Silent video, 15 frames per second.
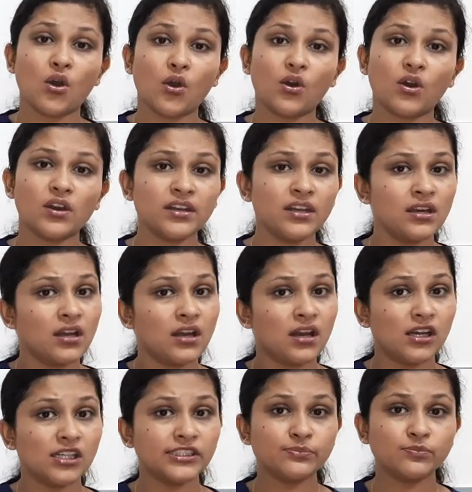or
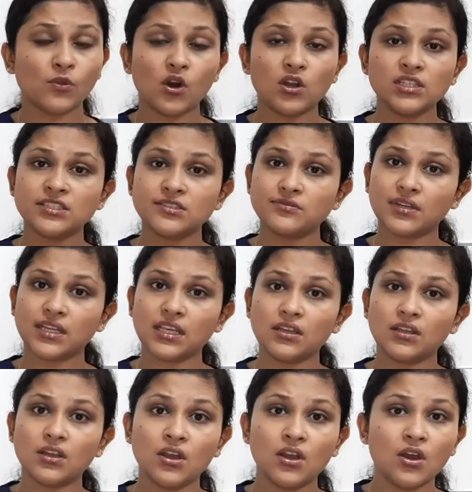a small streak
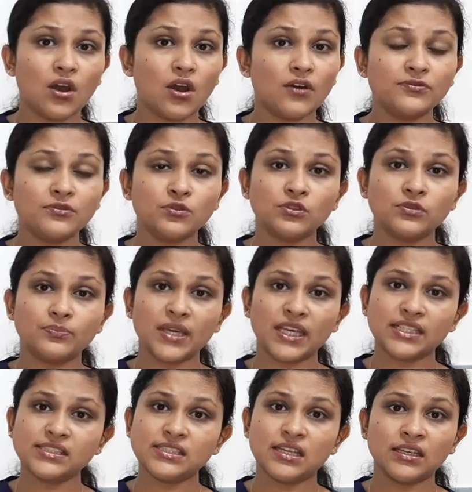of
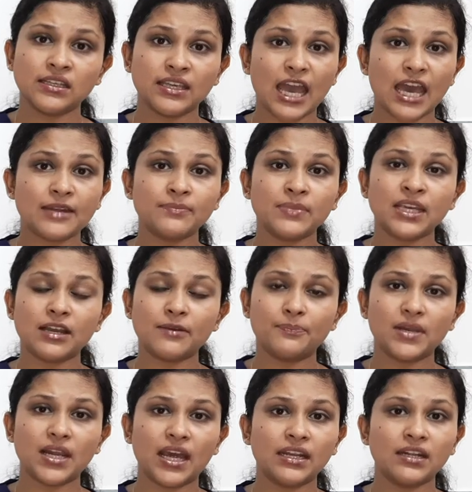toothpaste can be
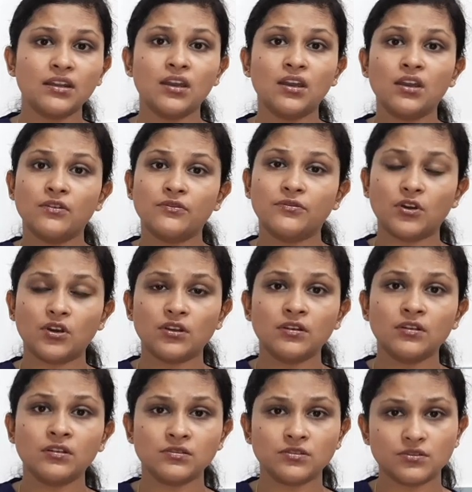applied for
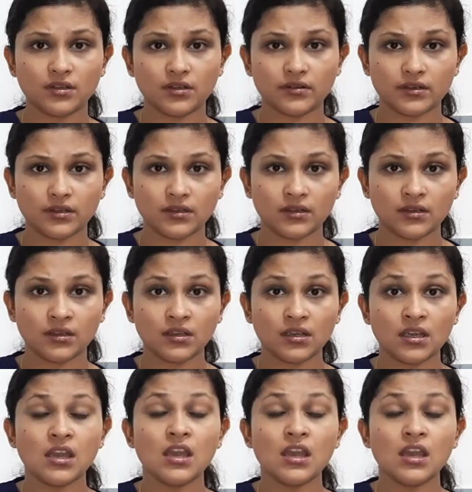children.